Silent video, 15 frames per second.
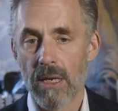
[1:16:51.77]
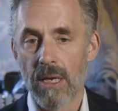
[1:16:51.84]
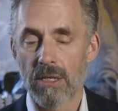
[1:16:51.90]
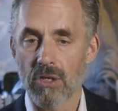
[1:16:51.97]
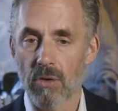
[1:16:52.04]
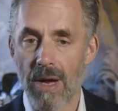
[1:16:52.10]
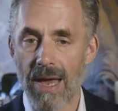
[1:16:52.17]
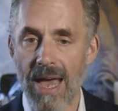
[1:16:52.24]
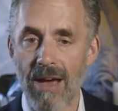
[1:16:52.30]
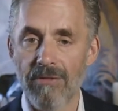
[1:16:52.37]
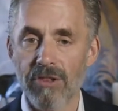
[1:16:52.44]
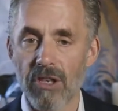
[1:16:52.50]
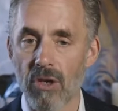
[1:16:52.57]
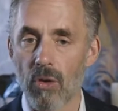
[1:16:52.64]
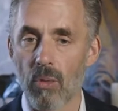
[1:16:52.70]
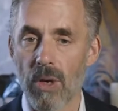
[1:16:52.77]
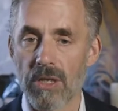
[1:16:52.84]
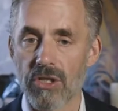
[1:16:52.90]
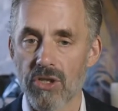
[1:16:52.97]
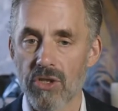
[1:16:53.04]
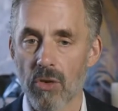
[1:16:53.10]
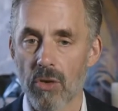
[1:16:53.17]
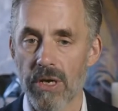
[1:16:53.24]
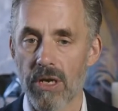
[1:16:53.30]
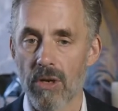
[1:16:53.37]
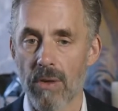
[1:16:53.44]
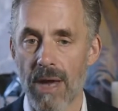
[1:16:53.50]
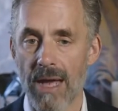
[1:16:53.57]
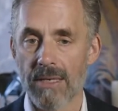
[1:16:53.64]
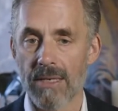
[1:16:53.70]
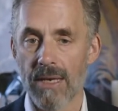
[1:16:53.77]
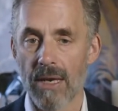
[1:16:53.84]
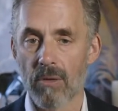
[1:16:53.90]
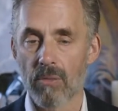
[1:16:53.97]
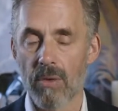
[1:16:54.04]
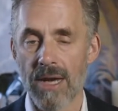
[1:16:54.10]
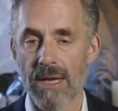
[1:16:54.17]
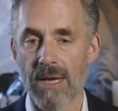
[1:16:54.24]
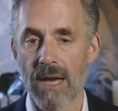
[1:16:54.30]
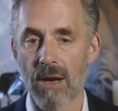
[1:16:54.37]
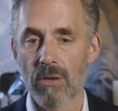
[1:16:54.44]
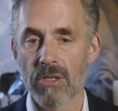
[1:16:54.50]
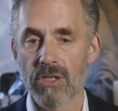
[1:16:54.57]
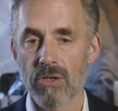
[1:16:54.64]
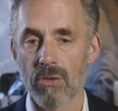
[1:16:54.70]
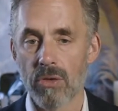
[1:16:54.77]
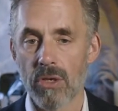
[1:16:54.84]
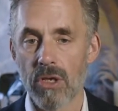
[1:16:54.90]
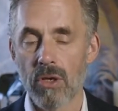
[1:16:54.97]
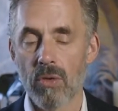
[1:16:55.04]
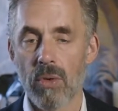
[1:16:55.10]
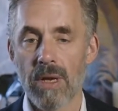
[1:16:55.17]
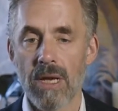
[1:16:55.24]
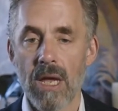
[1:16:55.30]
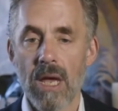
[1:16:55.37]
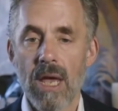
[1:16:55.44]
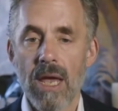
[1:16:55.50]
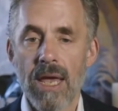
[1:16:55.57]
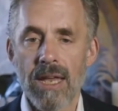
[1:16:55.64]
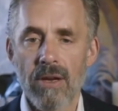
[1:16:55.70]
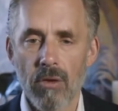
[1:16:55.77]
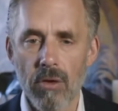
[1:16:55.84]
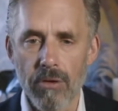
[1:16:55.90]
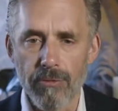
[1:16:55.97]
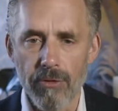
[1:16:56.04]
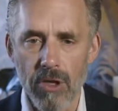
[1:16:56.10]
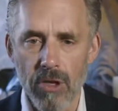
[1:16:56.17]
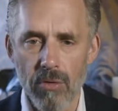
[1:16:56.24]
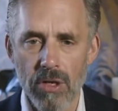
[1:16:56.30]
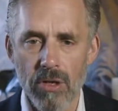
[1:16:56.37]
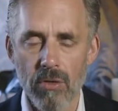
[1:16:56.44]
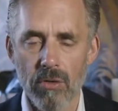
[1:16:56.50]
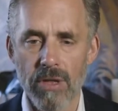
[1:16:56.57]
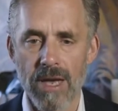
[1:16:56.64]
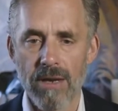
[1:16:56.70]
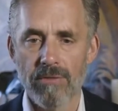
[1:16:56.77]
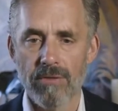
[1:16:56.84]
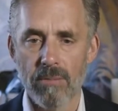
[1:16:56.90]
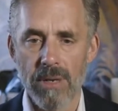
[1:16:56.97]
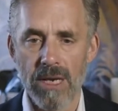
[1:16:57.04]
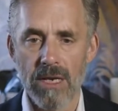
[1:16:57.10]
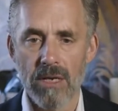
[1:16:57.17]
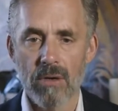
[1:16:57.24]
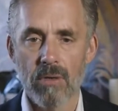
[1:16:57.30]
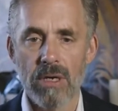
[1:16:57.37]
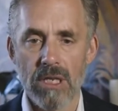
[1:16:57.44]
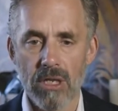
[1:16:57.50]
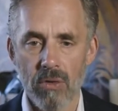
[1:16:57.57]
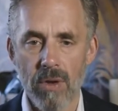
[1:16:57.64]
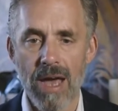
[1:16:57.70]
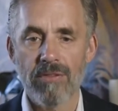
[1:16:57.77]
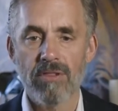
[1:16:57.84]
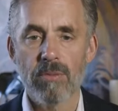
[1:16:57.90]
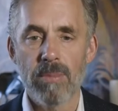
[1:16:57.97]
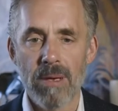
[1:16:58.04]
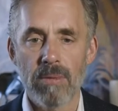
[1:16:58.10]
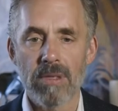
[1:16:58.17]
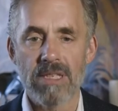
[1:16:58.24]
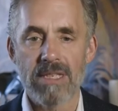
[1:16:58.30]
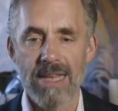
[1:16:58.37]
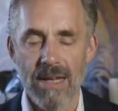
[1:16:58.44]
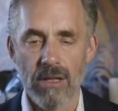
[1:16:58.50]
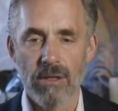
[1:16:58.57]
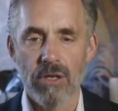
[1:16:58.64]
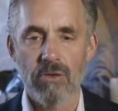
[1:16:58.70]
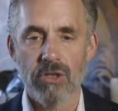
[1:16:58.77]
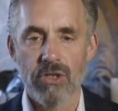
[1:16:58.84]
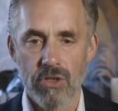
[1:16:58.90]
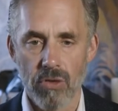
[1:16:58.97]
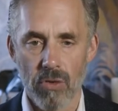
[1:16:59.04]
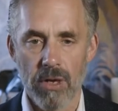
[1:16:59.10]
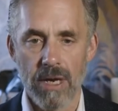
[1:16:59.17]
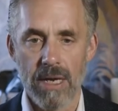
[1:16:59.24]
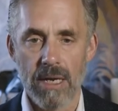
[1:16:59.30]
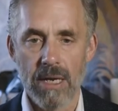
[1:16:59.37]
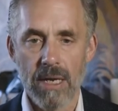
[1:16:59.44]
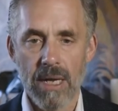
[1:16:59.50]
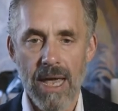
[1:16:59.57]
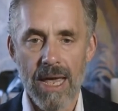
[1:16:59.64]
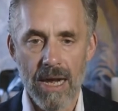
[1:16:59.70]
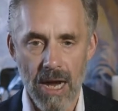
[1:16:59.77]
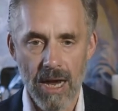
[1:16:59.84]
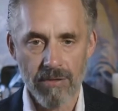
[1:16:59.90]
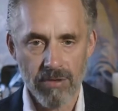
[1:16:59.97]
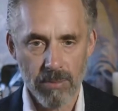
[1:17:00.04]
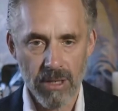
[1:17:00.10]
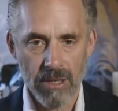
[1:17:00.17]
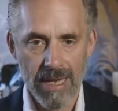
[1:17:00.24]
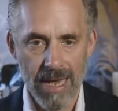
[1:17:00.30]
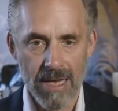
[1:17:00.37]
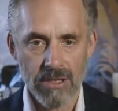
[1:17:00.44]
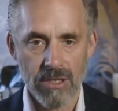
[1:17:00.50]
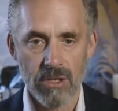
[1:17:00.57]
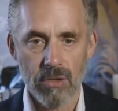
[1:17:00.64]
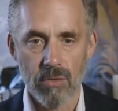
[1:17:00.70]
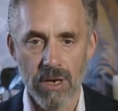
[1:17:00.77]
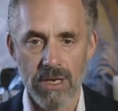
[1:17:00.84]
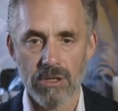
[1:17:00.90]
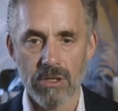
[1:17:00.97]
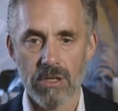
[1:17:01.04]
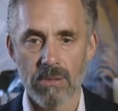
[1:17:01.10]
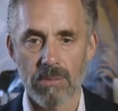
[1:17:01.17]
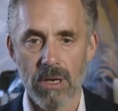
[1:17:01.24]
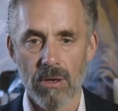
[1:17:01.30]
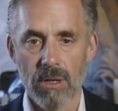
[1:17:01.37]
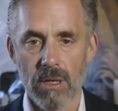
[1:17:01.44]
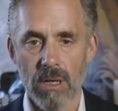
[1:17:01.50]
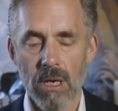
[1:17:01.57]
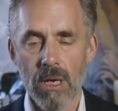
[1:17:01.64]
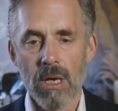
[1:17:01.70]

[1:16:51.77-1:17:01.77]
And so I have to know what story you're acting out right now, and so do you. And in order for you to know that, and for me to know it, you have to be able to tell your story. And I have to be able to ask you questions about it.